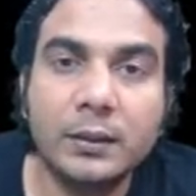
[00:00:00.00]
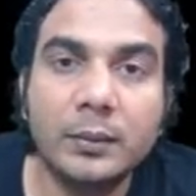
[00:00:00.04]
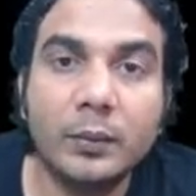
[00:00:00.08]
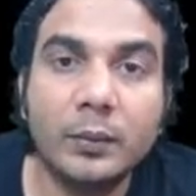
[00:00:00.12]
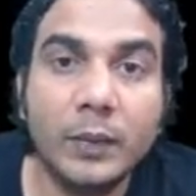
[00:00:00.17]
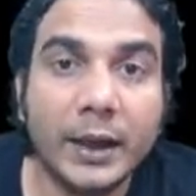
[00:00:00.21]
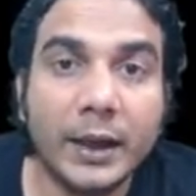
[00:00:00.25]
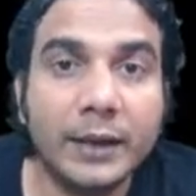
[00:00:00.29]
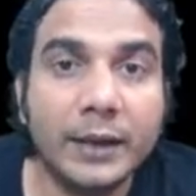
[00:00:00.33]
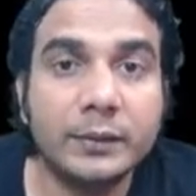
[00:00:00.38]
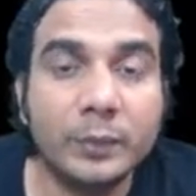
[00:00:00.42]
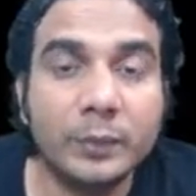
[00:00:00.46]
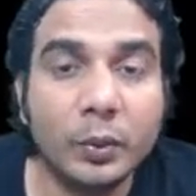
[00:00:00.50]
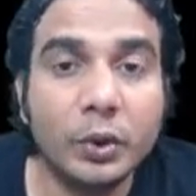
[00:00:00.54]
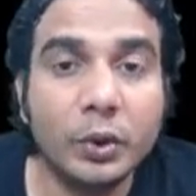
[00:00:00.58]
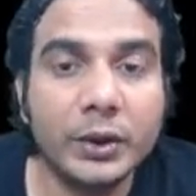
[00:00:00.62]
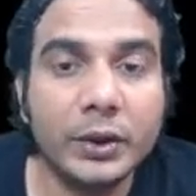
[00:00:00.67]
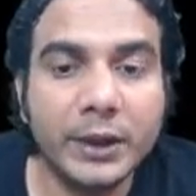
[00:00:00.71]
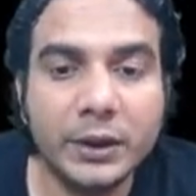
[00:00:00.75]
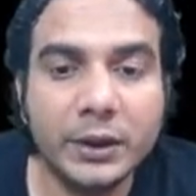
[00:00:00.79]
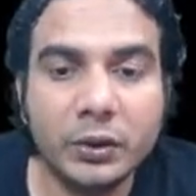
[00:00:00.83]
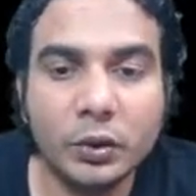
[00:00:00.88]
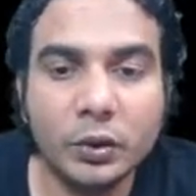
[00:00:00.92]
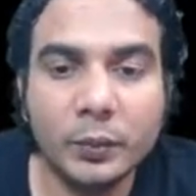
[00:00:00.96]
at more
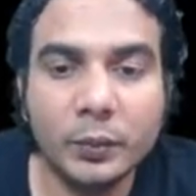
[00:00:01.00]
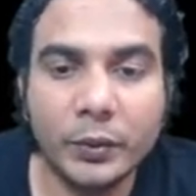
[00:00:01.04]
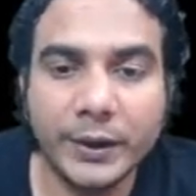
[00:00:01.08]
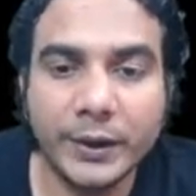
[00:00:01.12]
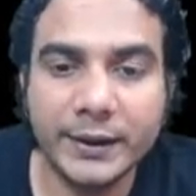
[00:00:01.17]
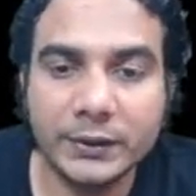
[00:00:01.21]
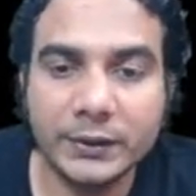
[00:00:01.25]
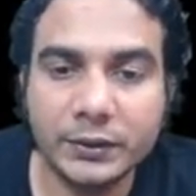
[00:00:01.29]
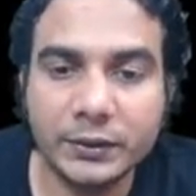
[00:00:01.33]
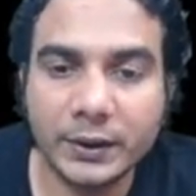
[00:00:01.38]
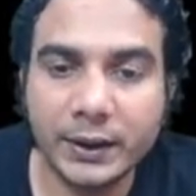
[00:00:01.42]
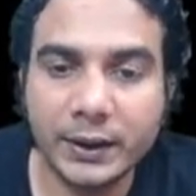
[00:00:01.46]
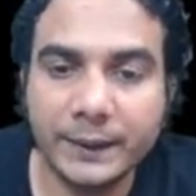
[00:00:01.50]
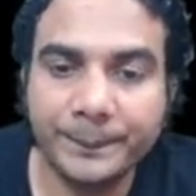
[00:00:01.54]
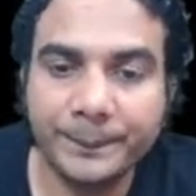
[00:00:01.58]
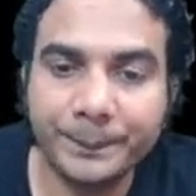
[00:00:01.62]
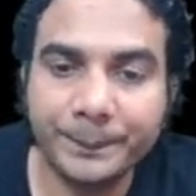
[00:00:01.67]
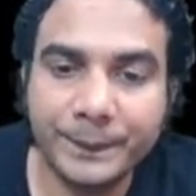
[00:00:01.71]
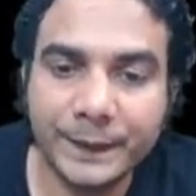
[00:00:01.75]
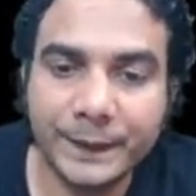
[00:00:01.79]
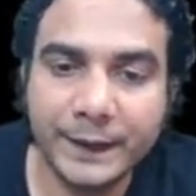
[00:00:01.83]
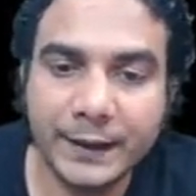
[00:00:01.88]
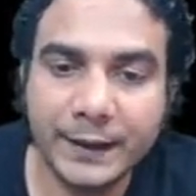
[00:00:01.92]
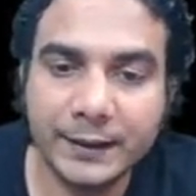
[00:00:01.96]
than 2 points. Okay,
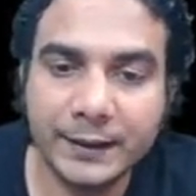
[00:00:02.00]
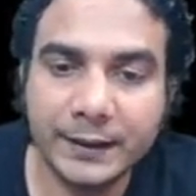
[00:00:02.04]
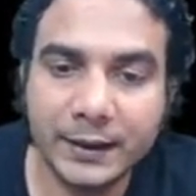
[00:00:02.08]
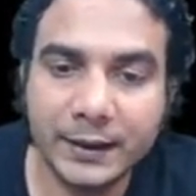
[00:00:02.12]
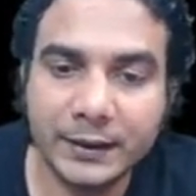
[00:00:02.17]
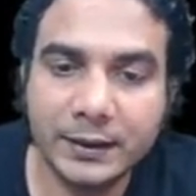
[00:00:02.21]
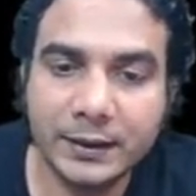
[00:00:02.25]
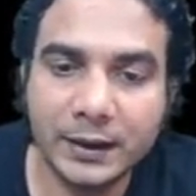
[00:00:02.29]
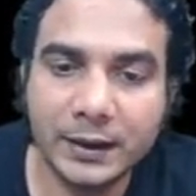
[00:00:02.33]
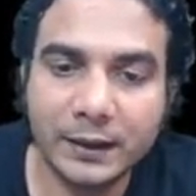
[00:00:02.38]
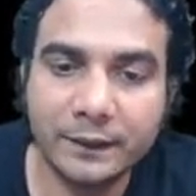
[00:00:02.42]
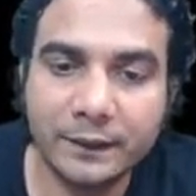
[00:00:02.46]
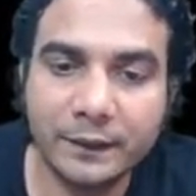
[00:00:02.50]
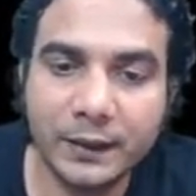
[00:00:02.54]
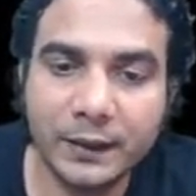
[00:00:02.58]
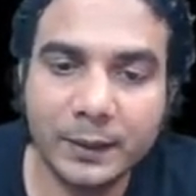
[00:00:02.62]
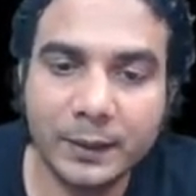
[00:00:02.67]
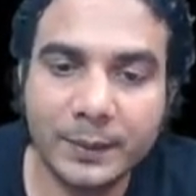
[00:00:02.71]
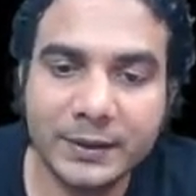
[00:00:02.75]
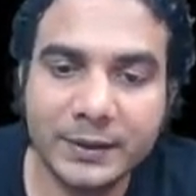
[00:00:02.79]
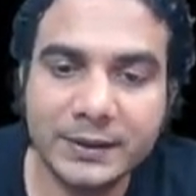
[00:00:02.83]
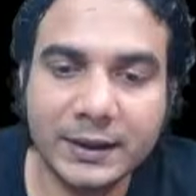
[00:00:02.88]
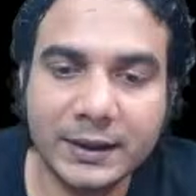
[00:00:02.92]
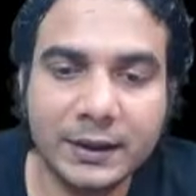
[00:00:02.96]
then that graph will
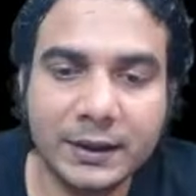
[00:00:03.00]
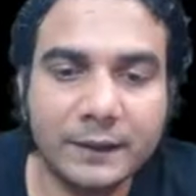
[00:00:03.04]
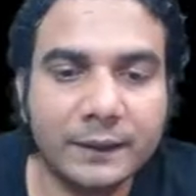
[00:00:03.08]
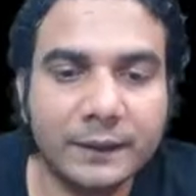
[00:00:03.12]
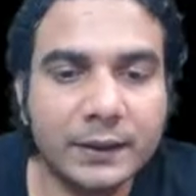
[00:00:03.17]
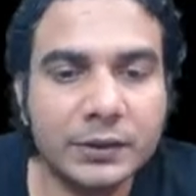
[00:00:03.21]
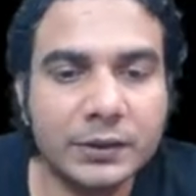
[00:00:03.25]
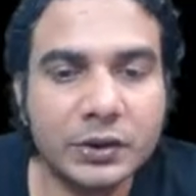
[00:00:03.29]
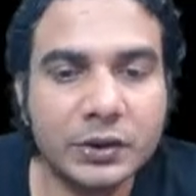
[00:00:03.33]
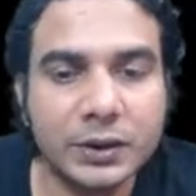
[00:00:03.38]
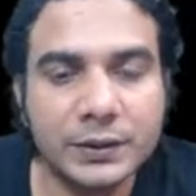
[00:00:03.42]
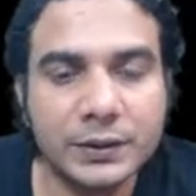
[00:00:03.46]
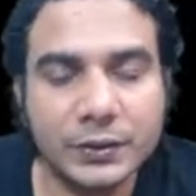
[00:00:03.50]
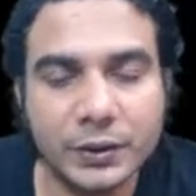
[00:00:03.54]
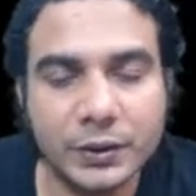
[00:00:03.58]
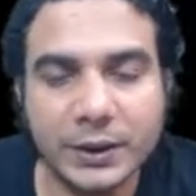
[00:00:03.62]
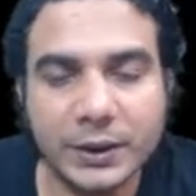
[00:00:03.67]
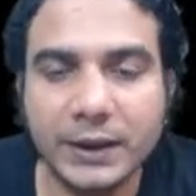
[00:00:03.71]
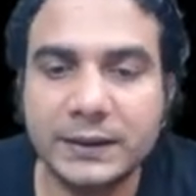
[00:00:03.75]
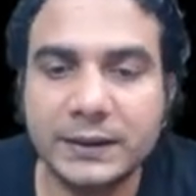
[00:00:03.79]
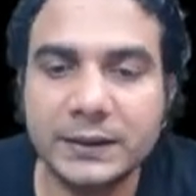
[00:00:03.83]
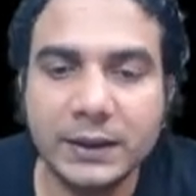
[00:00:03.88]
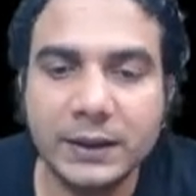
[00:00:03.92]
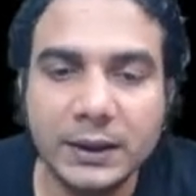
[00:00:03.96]
represent a function. So
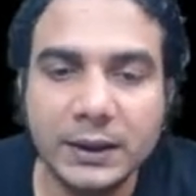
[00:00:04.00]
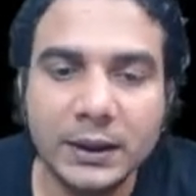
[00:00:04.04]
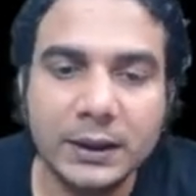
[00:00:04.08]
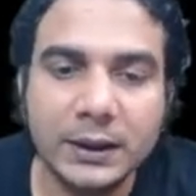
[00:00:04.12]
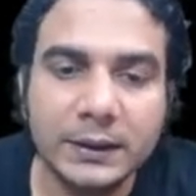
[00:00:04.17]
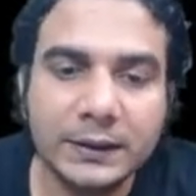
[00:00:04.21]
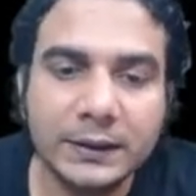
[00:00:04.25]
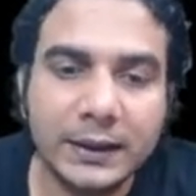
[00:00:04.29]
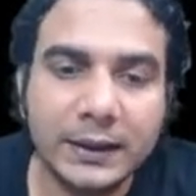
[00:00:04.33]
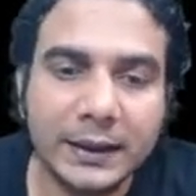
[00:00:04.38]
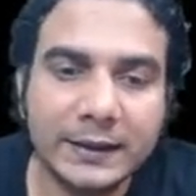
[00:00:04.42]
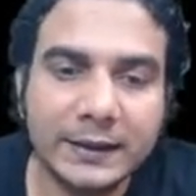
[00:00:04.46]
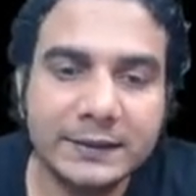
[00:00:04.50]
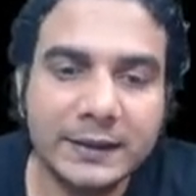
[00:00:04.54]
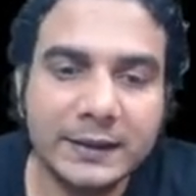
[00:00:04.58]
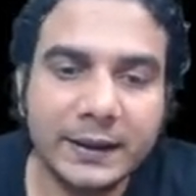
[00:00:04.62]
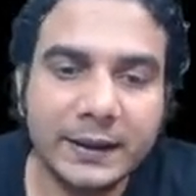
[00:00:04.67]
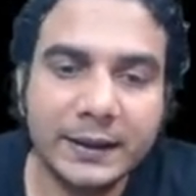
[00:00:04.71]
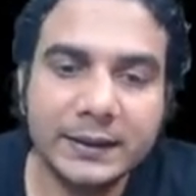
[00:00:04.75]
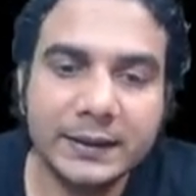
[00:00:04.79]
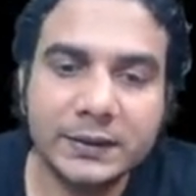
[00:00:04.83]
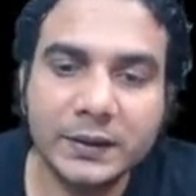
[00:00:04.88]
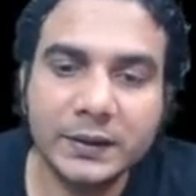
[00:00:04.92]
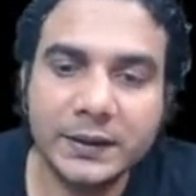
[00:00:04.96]
yes, that is the
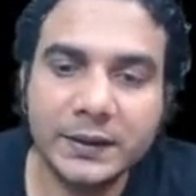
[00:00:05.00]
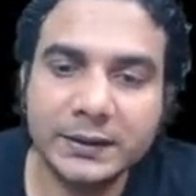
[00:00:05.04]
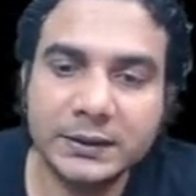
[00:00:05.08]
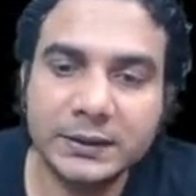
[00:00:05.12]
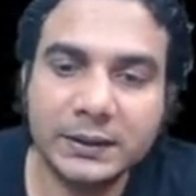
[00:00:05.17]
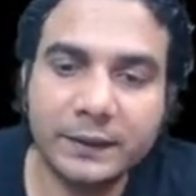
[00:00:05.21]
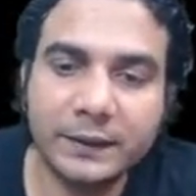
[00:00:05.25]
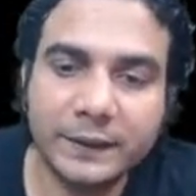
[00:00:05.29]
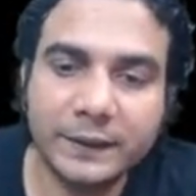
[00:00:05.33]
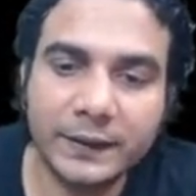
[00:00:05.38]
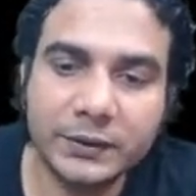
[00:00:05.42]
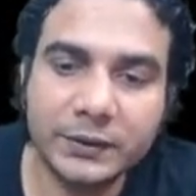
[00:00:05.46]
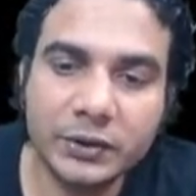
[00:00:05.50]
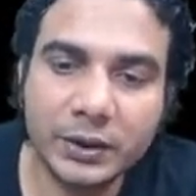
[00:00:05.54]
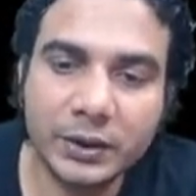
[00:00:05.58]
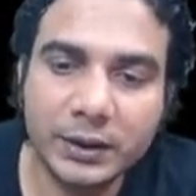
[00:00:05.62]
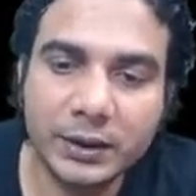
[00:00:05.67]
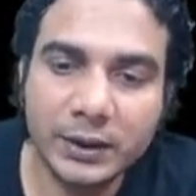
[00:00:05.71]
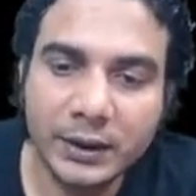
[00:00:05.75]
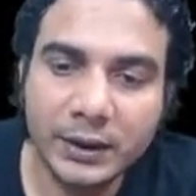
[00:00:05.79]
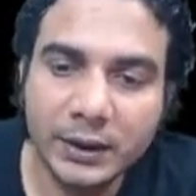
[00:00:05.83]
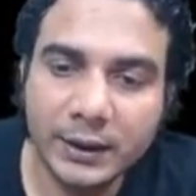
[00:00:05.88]
case. So this is a function.